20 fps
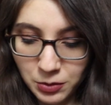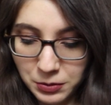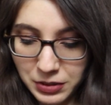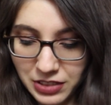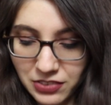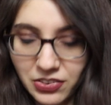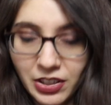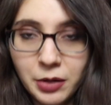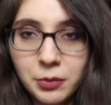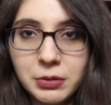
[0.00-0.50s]
I'm
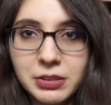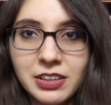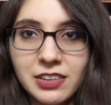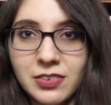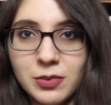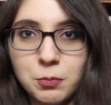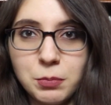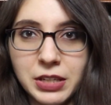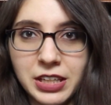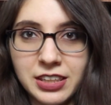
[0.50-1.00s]
gonna start with
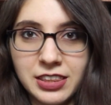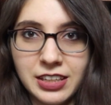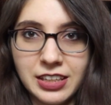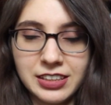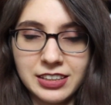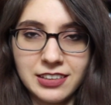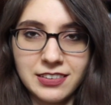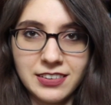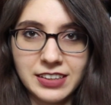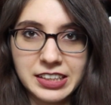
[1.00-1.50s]
this big
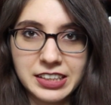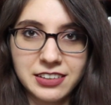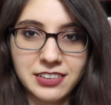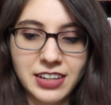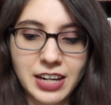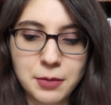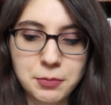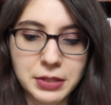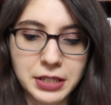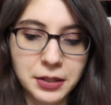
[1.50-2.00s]
thing that's on the
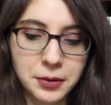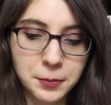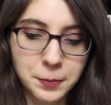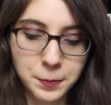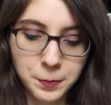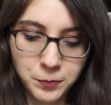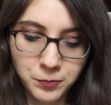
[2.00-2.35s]
top here.